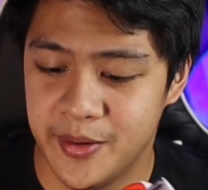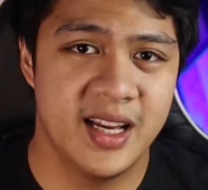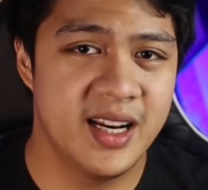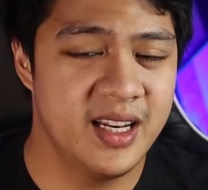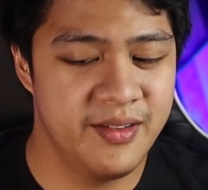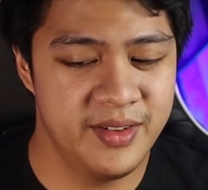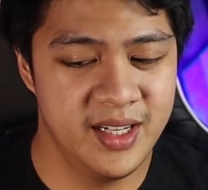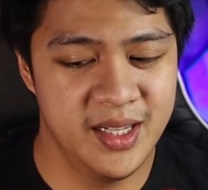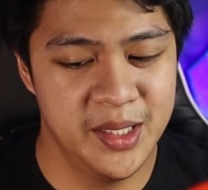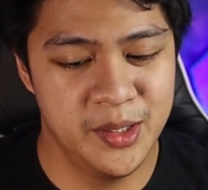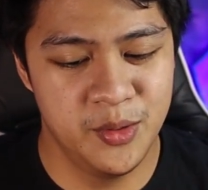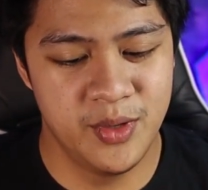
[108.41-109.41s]
and I
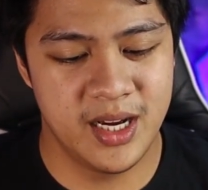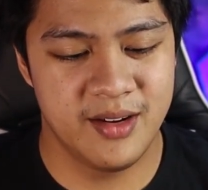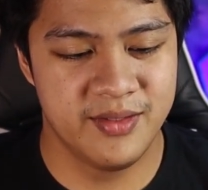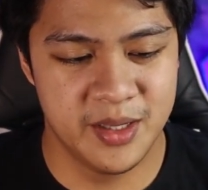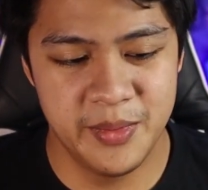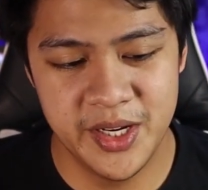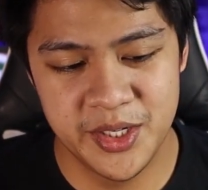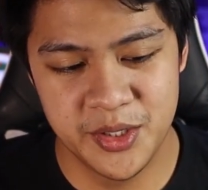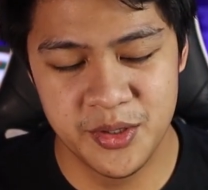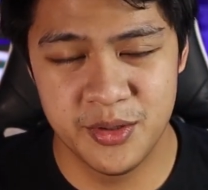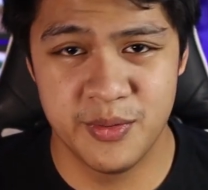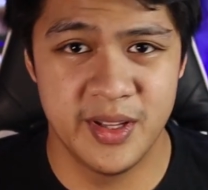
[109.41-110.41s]
definitely do have some
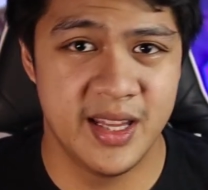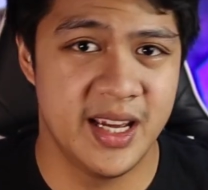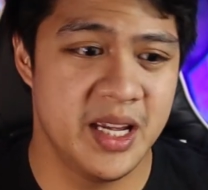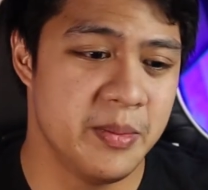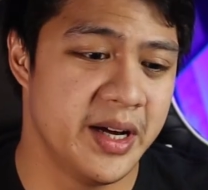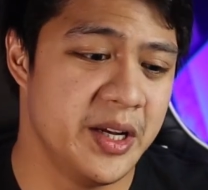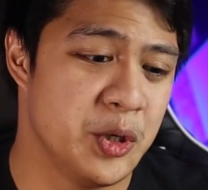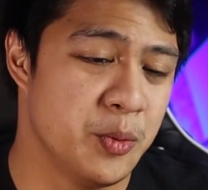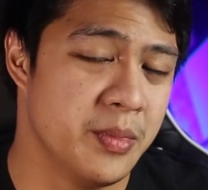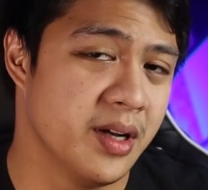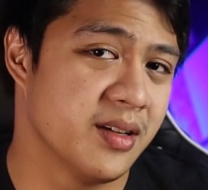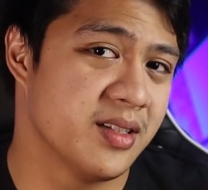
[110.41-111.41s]
issues with Nike Bayou
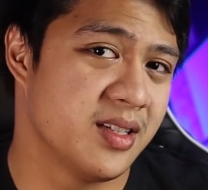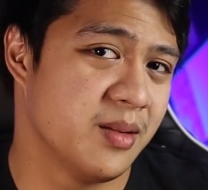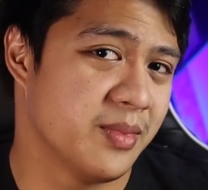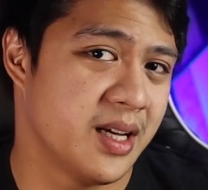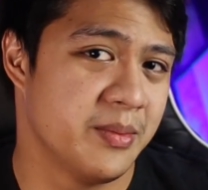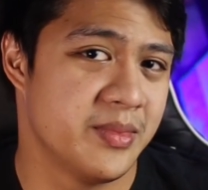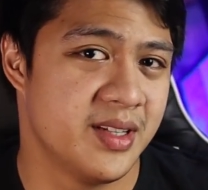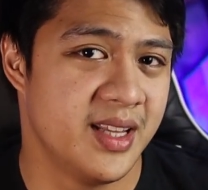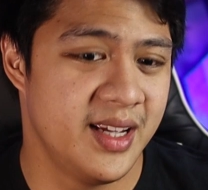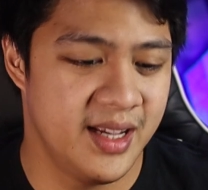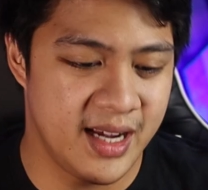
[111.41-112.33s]
because sometimes they